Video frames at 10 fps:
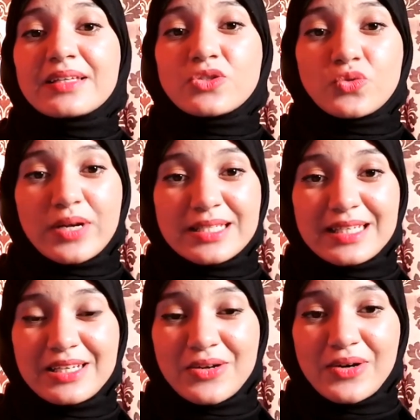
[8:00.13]
stress
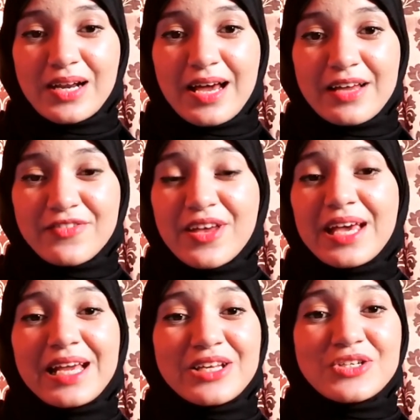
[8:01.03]
in your life,
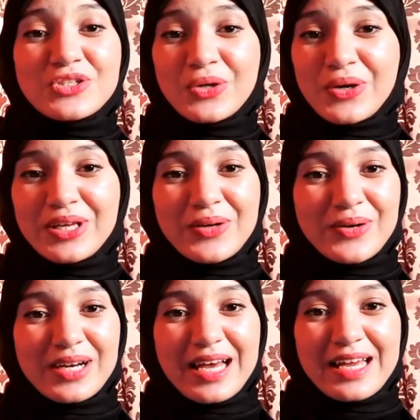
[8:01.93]
enjoy your
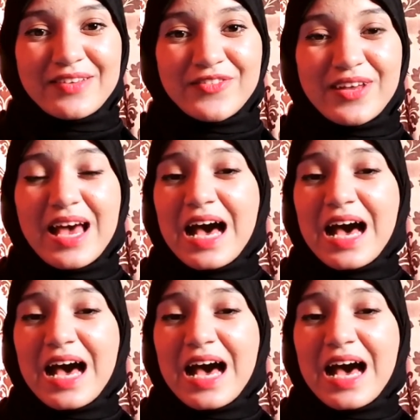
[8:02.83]
life,